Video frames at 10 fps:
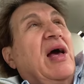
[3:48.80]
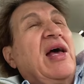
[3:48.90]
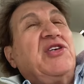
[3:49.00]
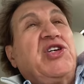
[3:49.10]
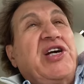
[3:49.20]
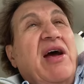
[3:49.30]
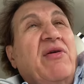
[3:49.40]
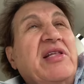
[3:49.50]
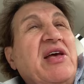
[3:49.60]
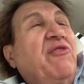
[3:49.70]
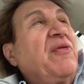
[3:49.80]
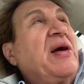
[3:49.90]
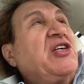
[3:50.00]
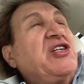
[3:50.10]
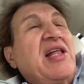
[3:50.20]
and sharing the
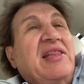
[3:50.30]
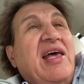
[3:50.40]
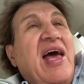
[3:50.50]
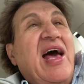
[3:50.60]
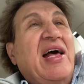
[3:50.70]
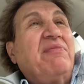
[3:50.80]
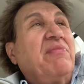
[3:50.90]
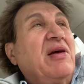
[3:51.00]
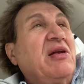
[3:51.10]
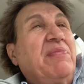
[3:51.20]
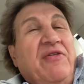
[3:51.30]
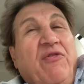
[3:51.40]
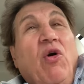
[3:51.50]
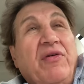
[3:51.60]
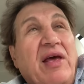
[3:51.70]
information that they had
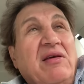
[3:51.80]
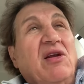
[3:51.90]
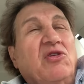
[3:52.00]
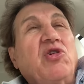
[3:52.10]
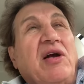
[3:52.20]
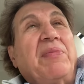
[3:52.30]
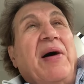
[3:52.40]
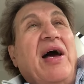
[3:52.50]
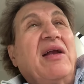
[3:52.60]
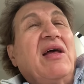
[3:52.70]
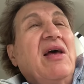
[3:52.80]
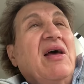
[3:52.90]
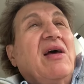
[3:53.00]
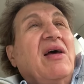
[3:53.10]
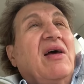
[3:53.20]
before they you know tried to buy it
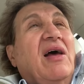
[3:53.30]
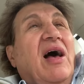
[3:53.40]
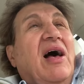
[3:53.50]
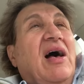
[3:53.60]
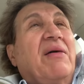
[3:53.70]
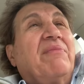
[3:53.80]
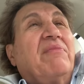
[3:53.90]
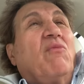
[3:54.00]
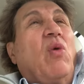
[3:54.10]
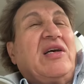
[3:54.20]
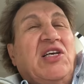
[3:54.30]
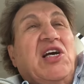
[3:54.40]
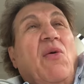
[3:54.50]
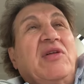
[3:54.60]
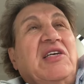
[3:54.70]
um, well, as they
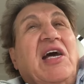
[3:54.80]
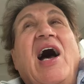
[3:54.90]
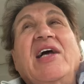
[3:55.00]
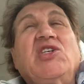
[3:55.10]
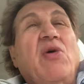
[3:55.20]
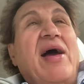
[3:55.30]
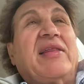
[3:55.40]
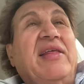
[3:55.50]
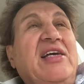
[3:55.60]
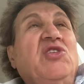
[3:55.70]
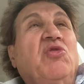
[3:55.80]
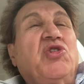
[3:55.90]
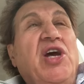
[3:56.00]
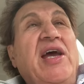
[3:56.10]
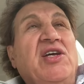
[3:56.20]
go into contract, things will
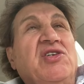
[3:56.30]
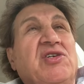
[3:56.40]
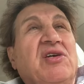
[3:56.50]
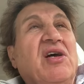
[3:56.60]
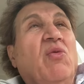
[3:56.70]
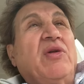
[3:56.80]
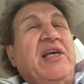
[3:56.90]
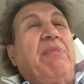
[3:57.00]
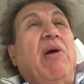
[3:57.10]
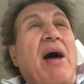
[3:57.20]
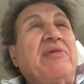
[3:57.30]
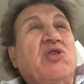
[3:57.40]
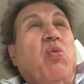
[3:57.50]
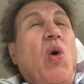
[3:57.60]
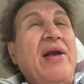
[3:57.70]
change. What they
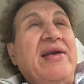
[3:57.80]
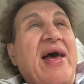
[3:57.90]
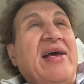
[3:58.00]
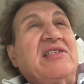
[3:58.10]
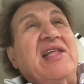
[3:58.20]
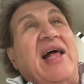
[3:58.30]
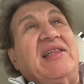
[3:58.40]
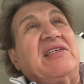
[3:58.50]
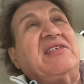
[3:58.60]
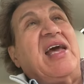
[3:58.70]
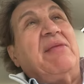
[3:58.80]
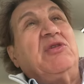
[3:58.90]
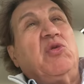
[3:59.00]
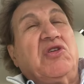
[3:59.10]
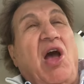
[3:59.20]
promised one day is not the same
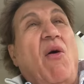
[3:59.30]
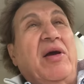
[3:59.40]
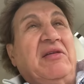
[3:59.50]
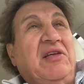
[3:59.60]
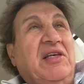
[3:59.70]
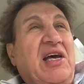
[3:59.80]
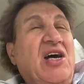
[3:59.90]
as what's going into the